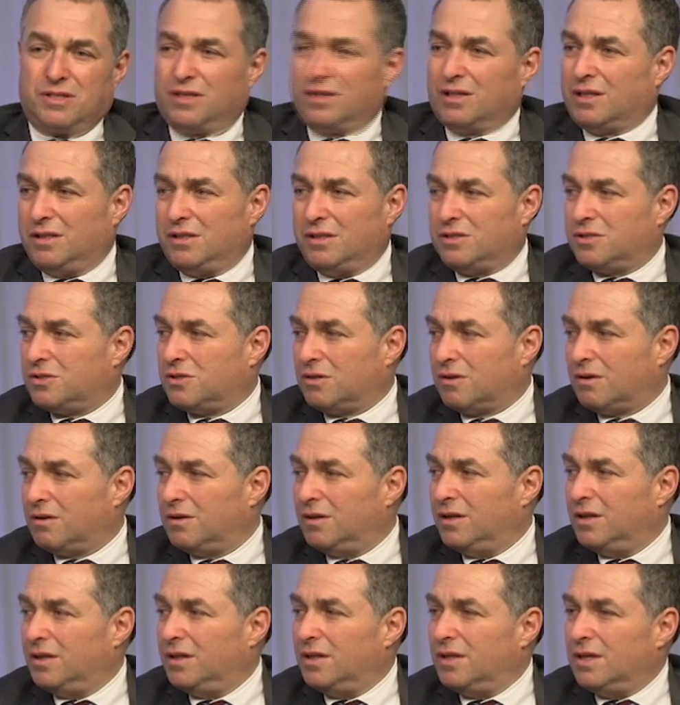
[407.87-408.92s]
the concern.
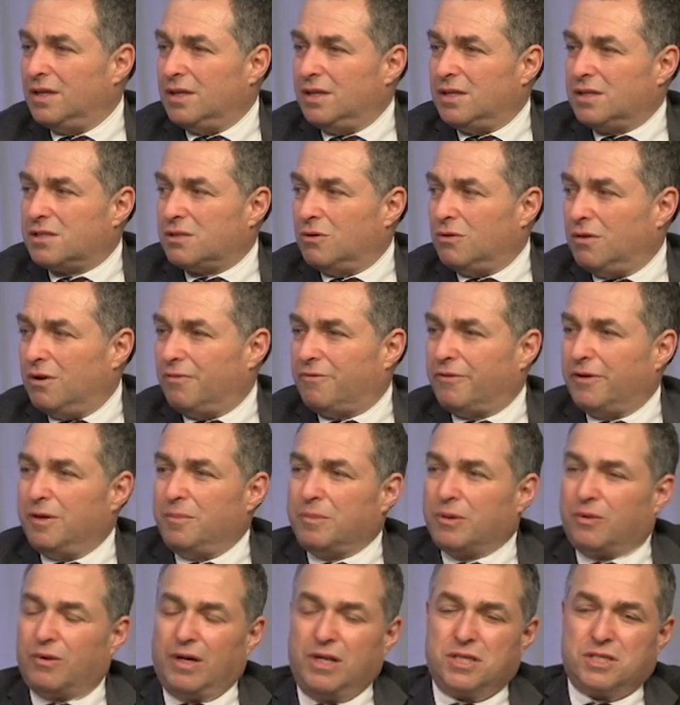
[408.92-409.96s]
So if an
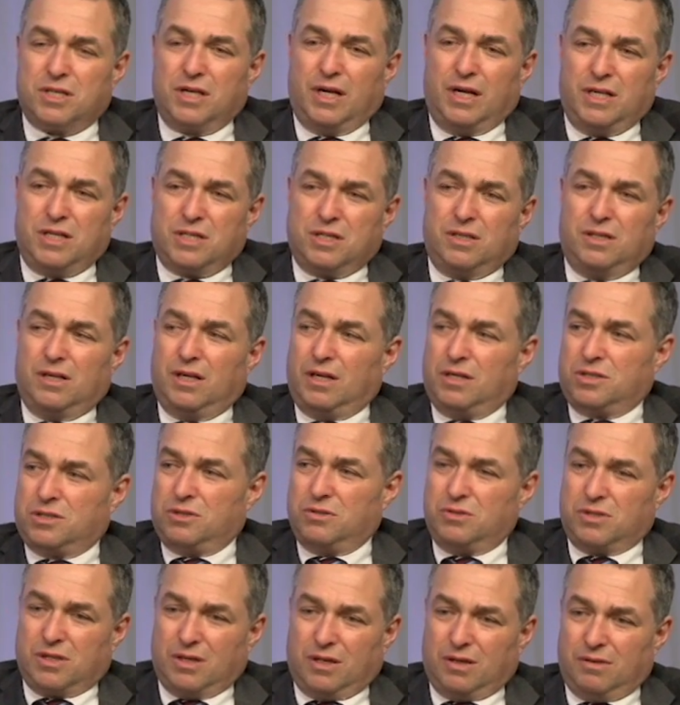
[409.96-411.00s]
immigration agent
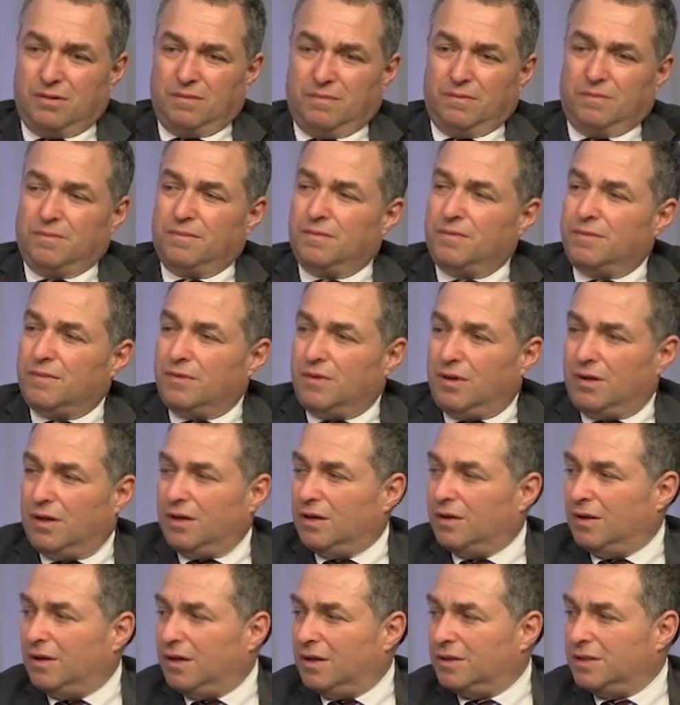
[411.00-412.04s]
issues a
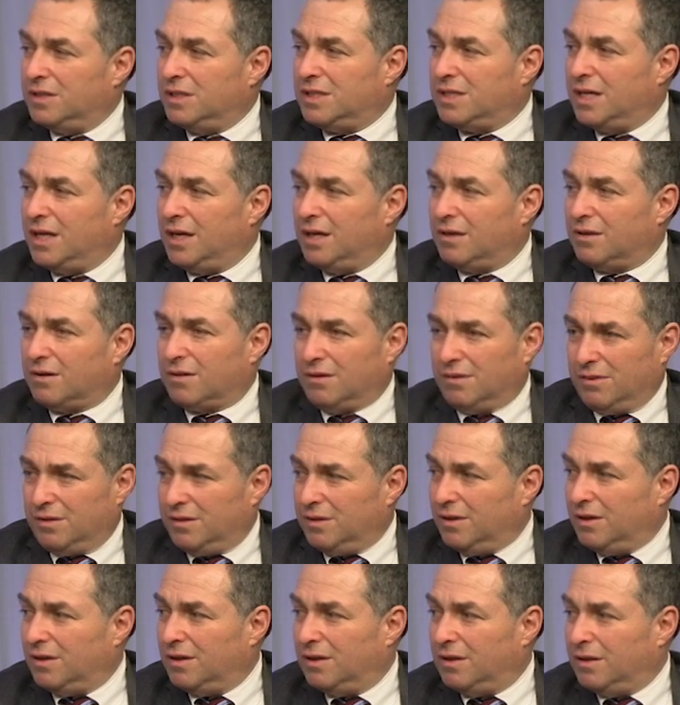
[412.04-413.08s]
detainer
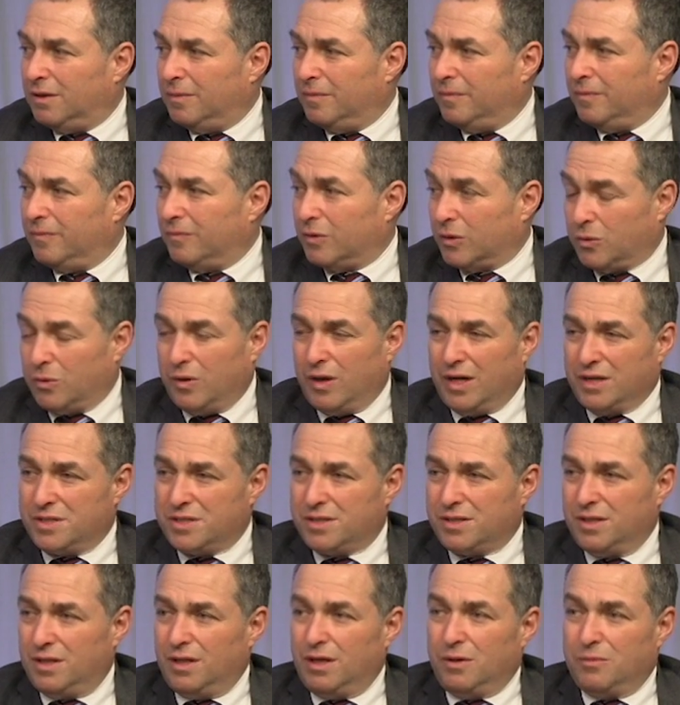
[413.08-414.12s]

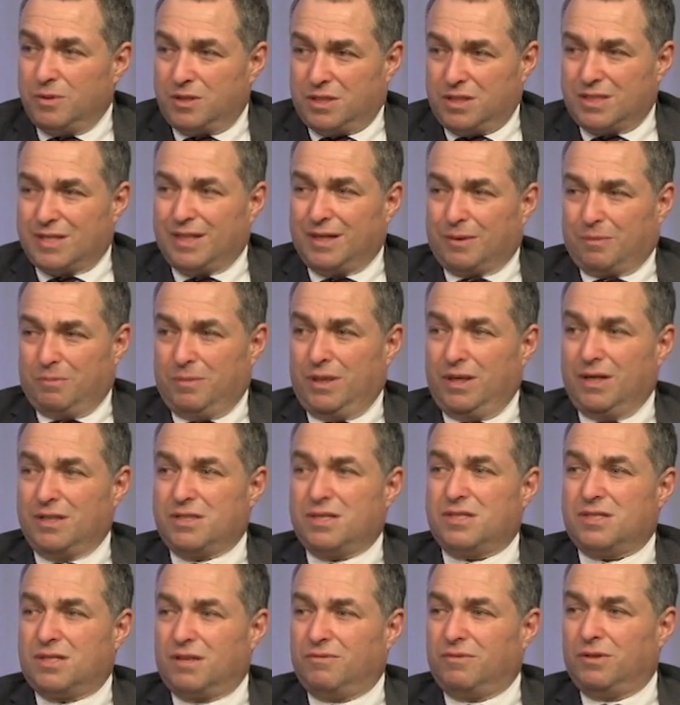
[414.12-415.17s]
request, which is like me as
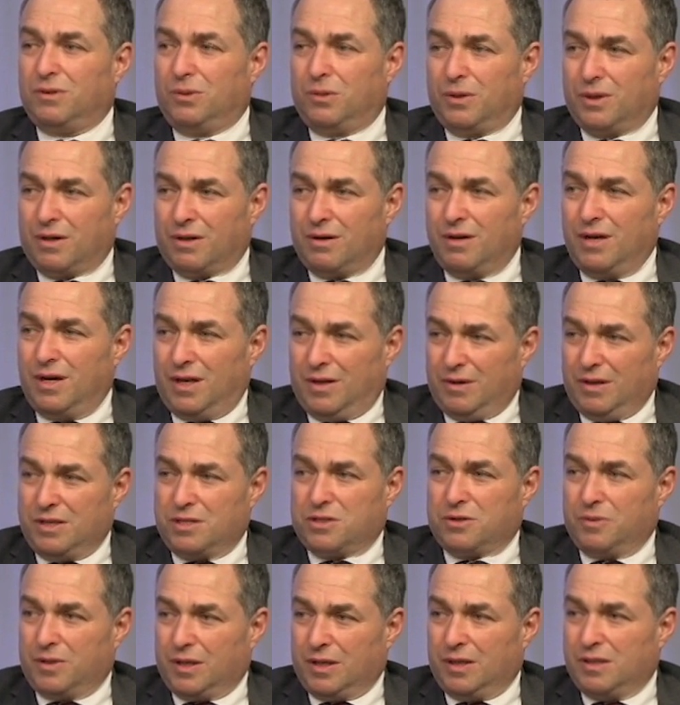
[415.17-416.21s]
a civil lawyer
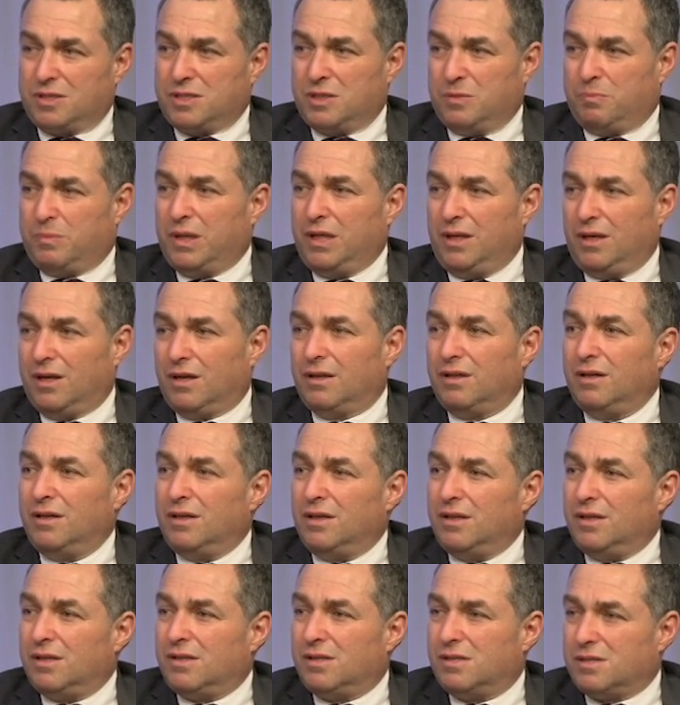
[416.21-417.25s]
issuing a subpoena
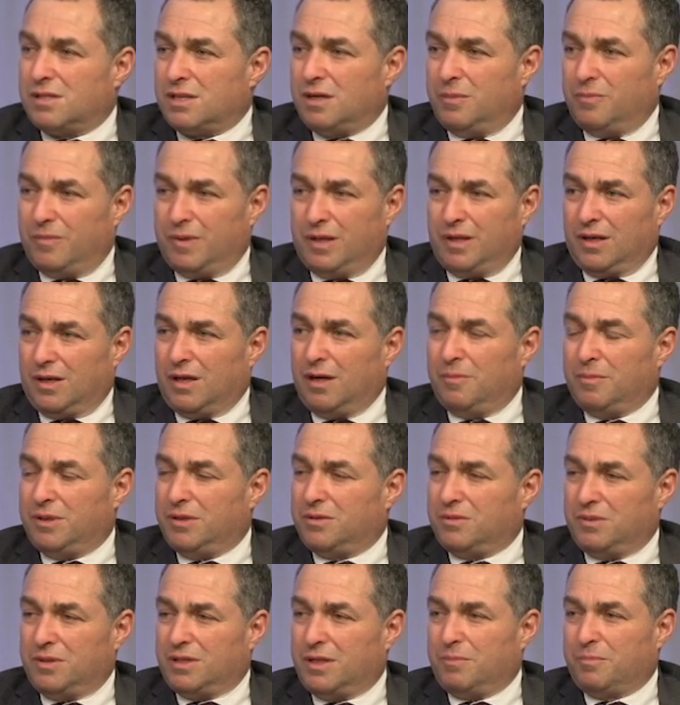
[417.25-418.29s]
to somebody to come
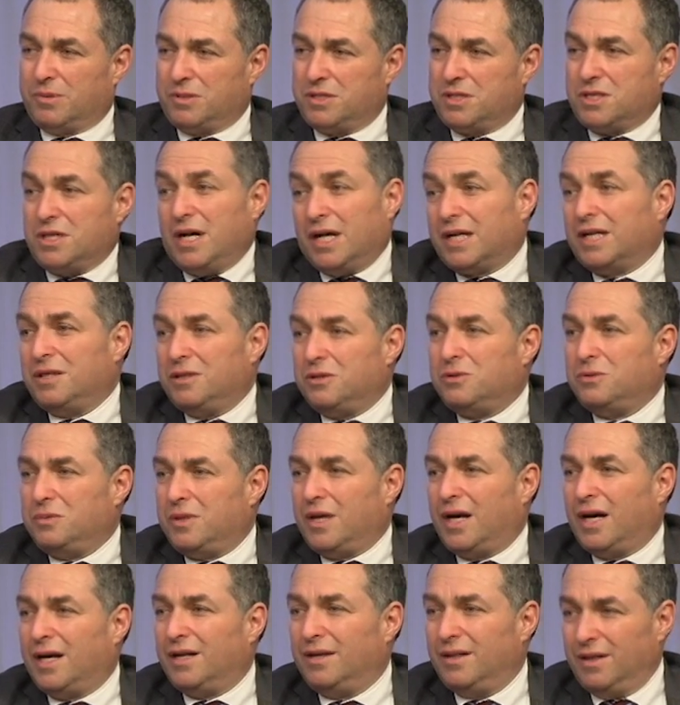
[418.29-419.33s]
into a deposition, I can do
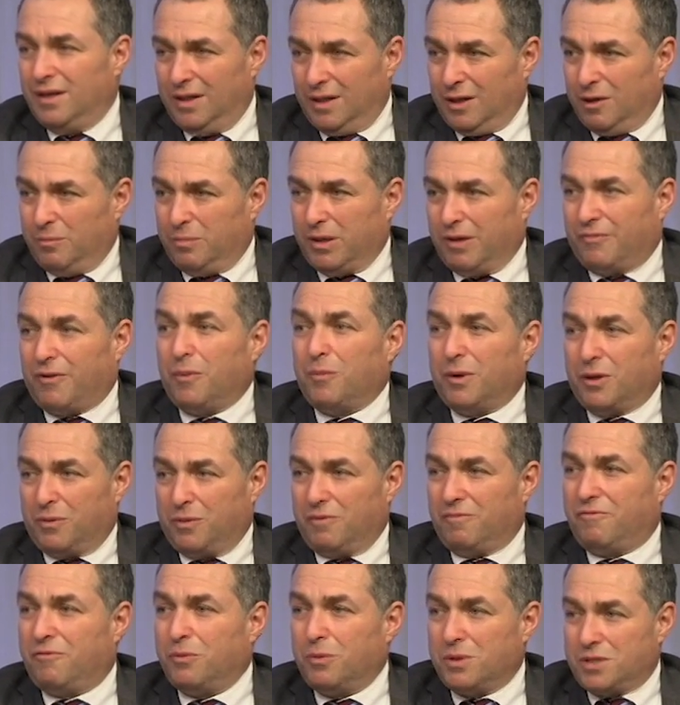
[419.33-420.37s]
that. But if I want to
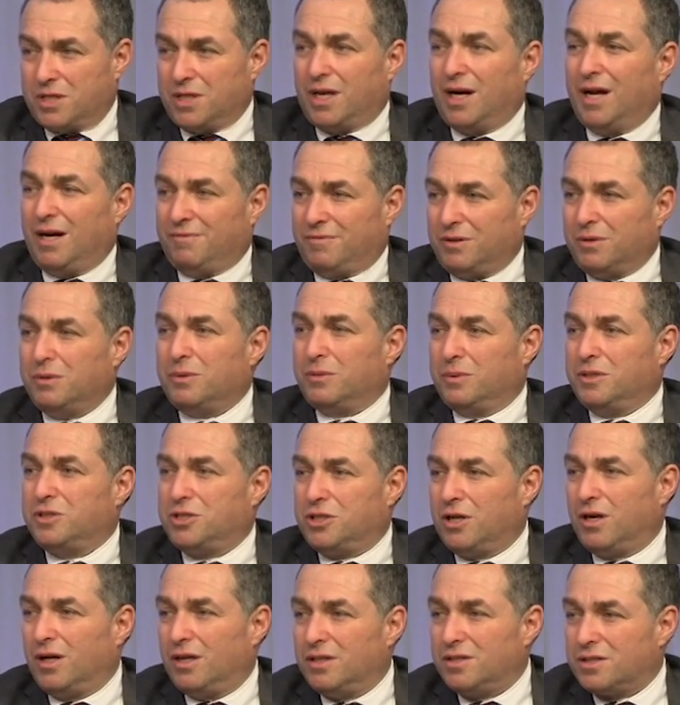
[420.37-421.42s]
enforce it, I have to go to a
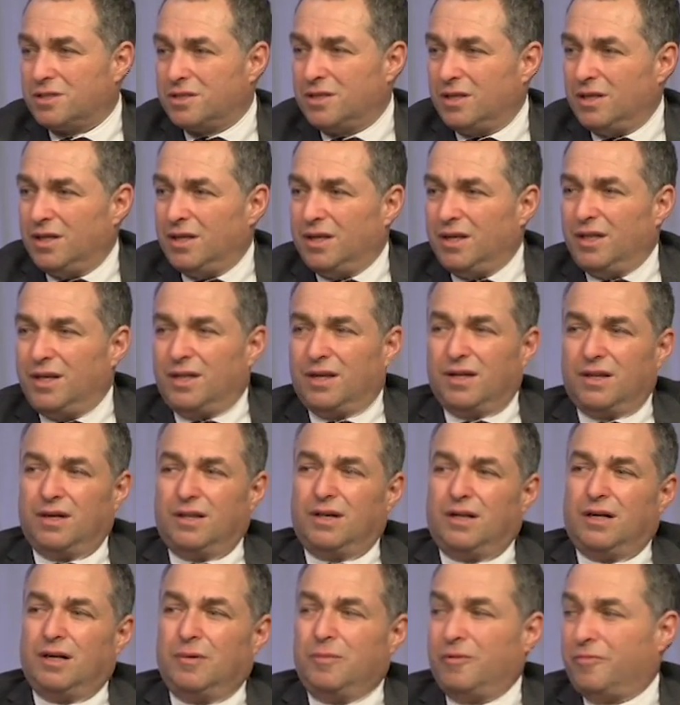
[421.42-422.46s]
judge
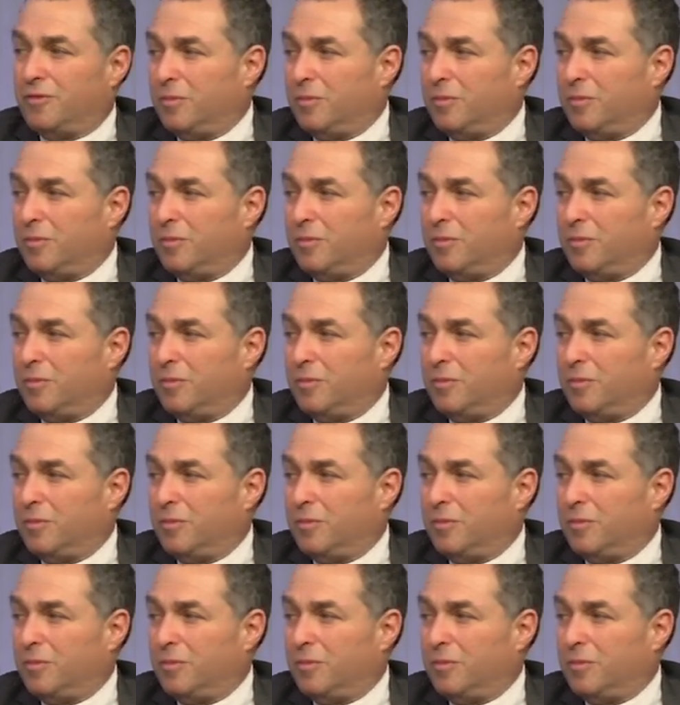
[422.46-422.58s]
if